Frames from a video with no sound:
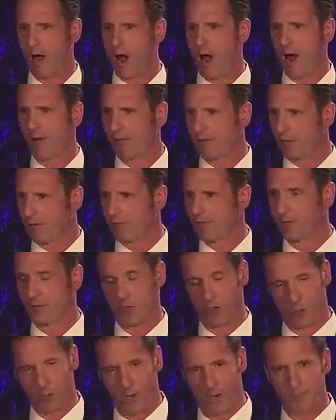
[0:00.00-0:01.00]
off of
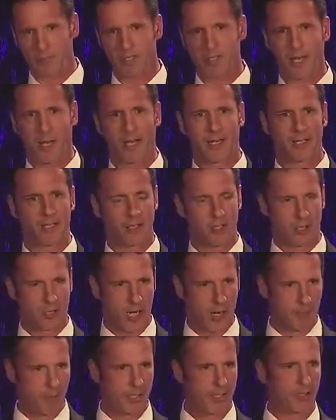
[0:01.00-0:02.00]
your website, your
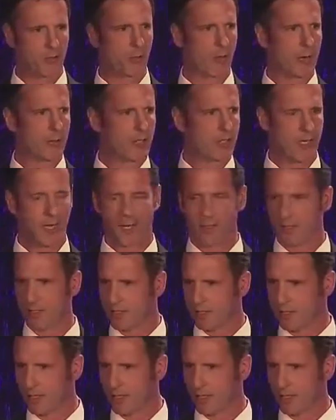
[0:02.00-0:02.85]
company's website.